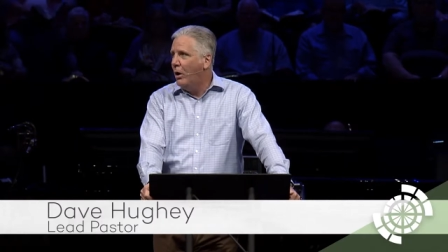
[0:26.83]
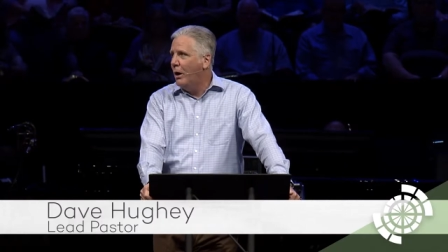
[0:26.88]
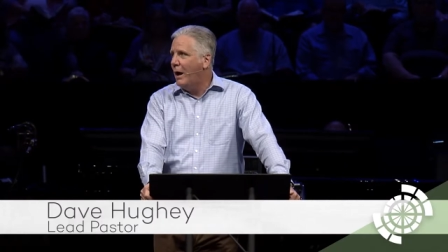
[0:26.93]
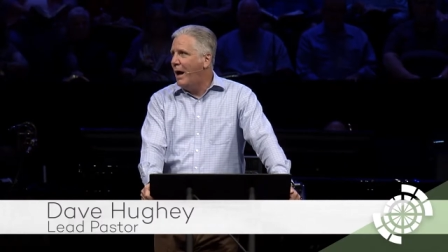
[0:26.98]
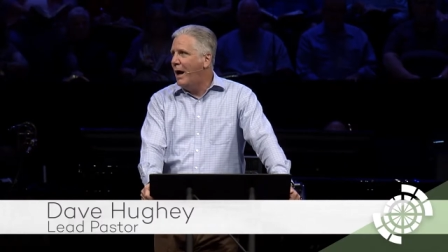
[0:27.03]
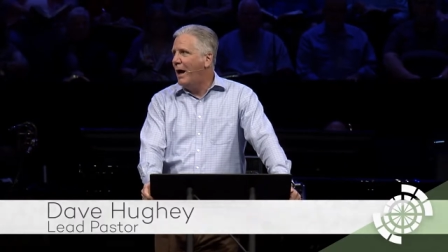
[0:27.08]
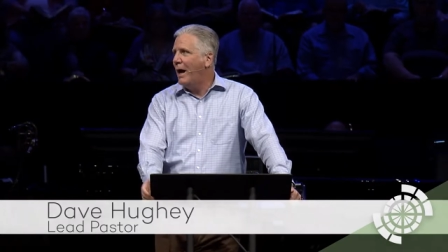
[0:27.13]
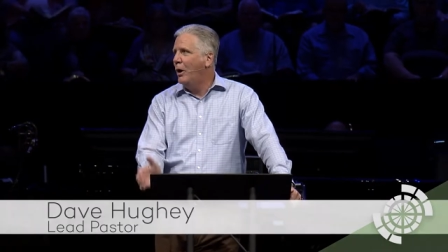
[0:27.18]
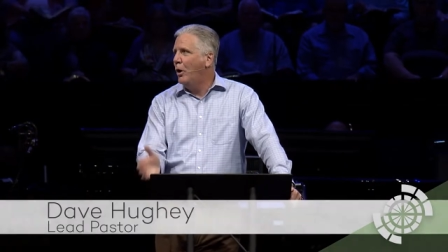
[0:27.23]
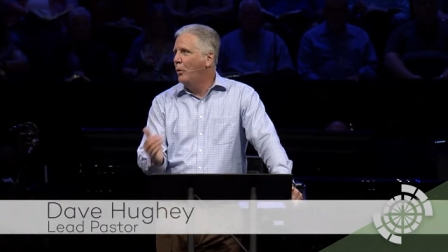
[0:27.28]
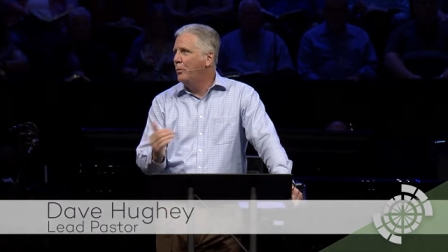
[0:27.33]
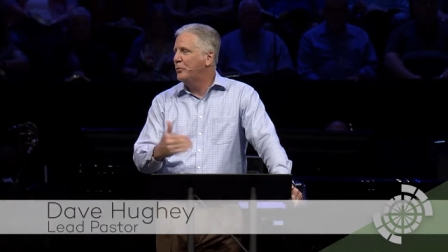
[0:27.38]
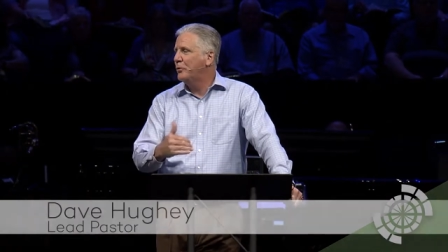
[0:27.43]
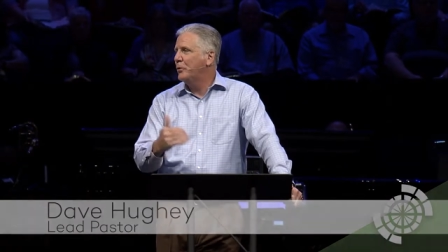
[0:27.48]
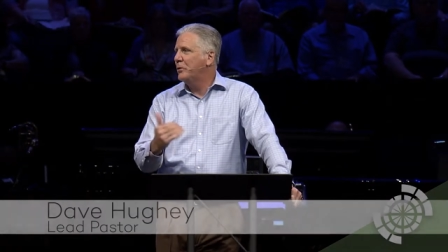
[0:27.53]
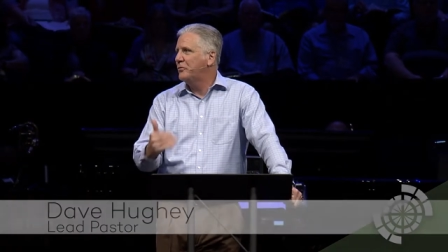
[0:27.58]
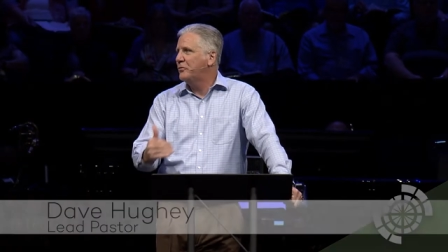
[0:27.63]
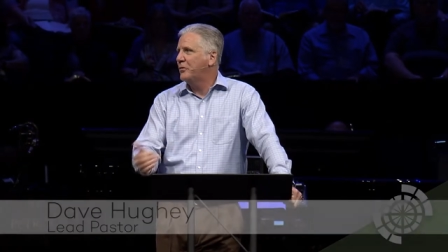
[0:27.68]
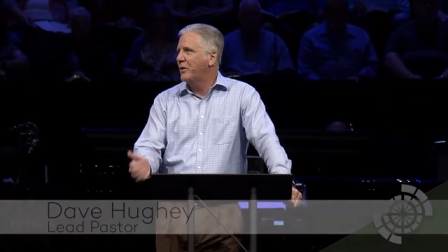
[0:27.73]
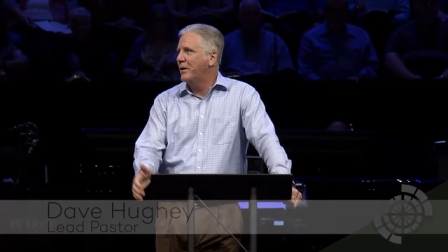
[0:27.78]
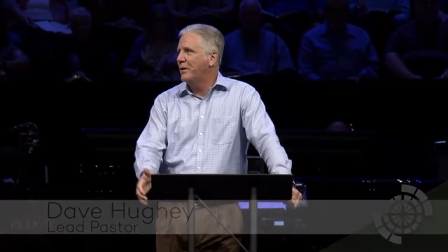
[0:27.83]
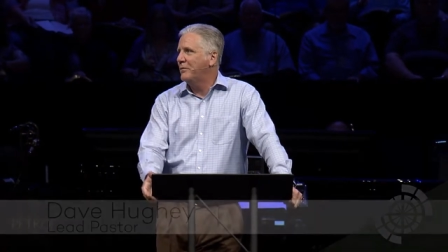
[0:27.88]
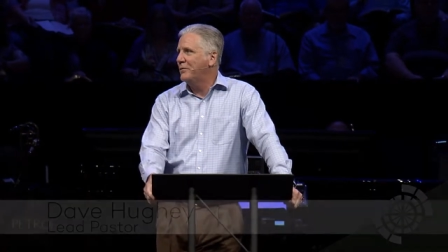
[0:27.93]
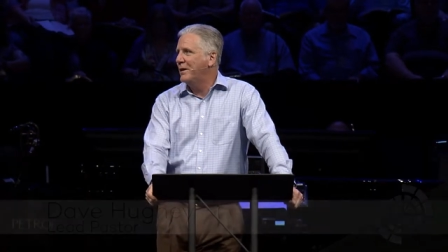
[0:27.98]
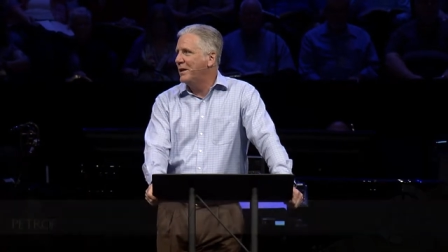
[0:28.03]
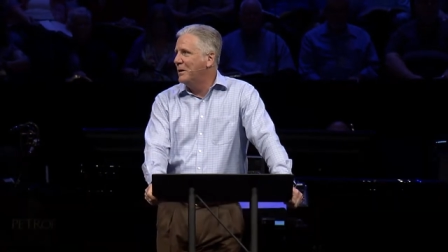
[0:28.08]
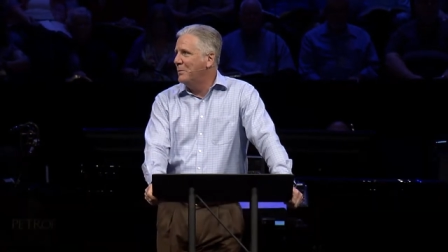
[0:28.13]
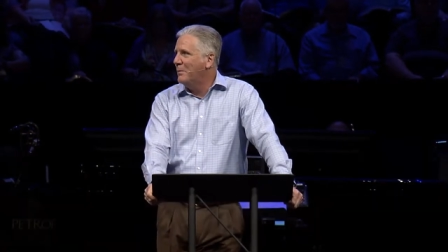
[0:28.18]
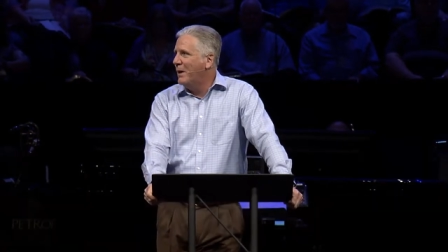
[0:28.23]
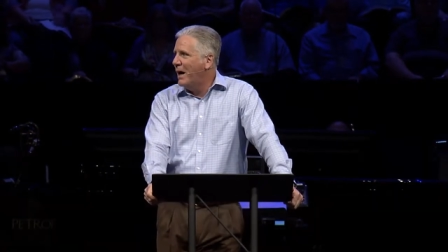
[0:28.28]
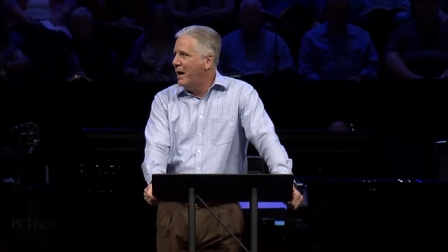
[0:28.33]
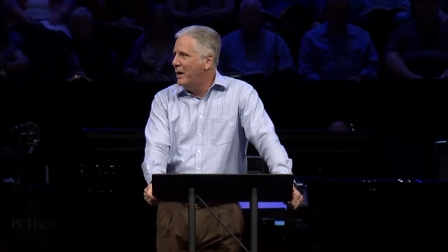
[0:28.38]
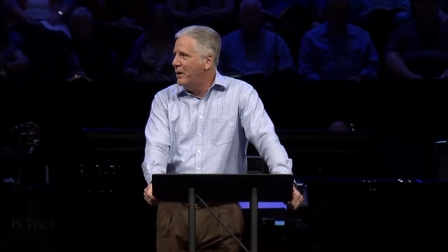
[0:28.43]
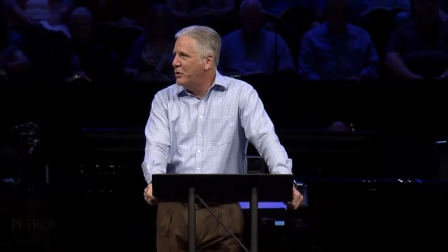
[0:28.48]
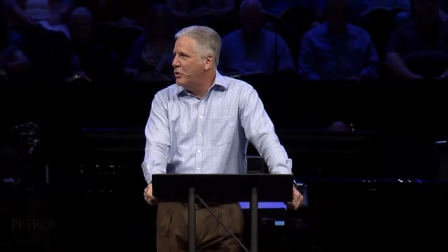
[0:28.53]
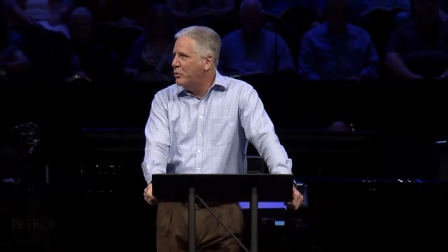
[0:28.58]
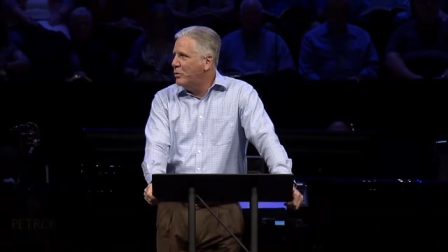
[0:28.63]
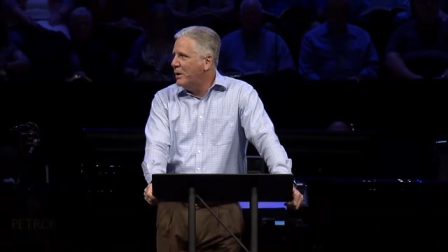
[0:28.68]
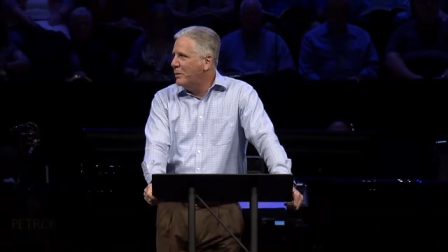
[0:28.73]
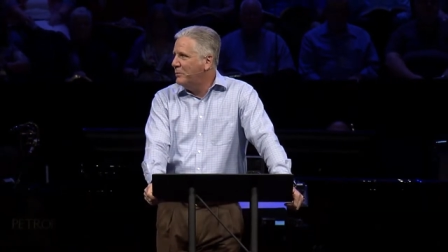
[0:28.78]
I, I hope through our study of Nehemiah,
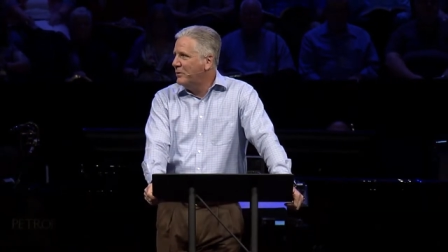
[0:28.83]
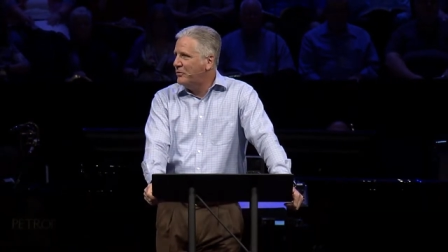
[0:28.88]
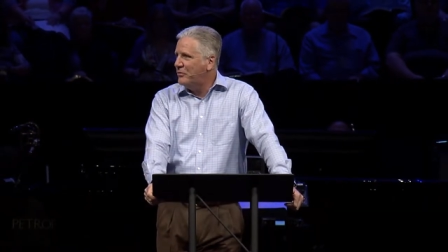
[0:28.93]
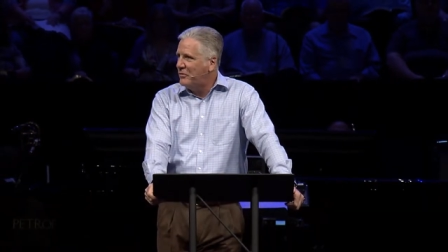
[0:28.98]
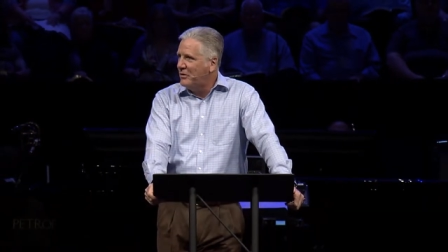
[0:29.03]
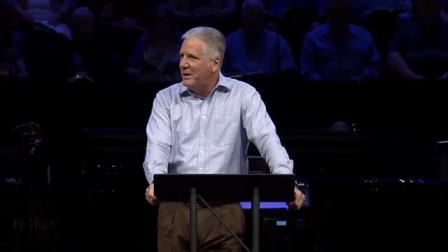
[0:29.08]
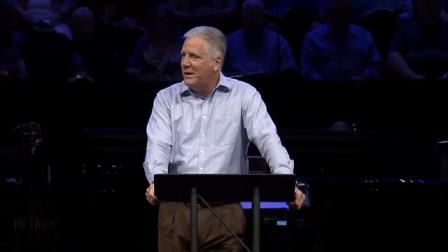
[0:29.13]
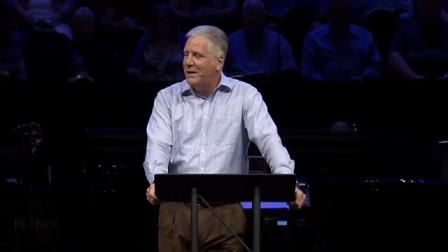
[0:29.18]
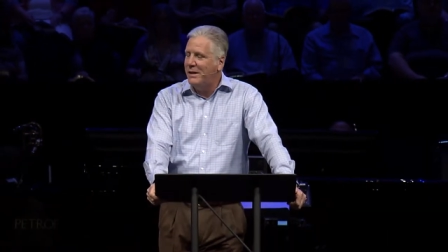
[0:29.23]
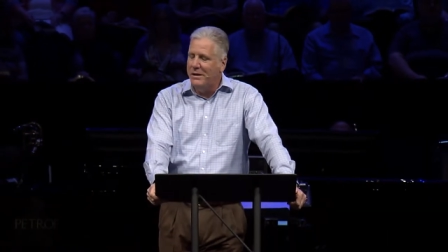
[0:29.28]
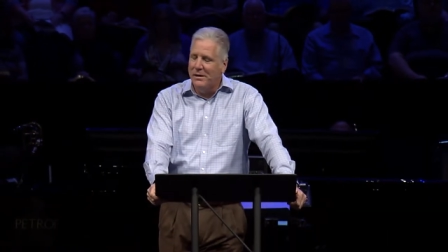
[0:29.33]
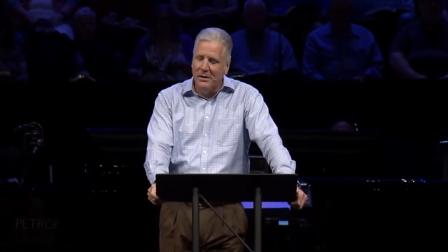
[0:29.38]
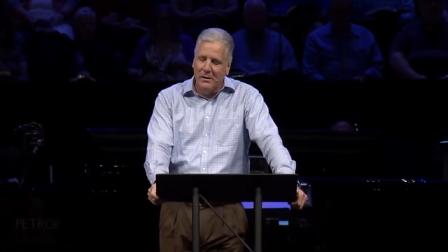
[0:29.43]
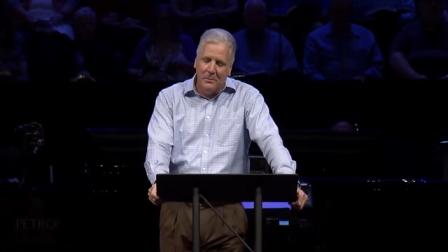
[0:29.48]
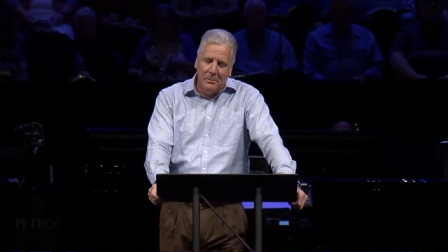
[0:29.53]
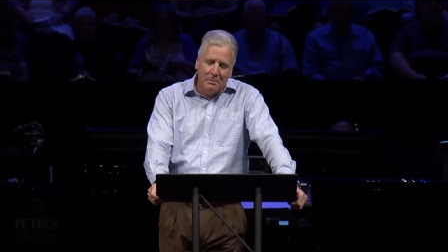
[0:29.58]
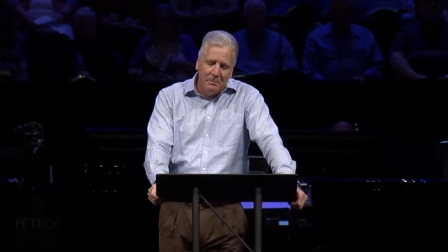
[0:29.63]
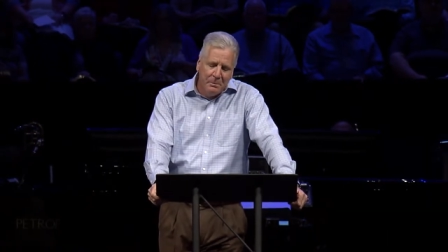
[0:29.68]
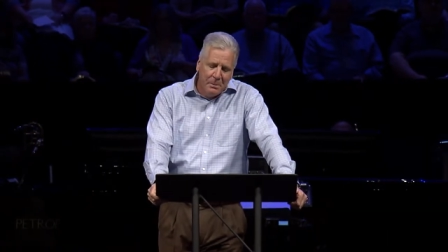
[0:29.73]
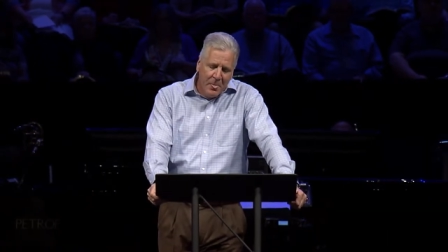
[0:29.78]
you come to see him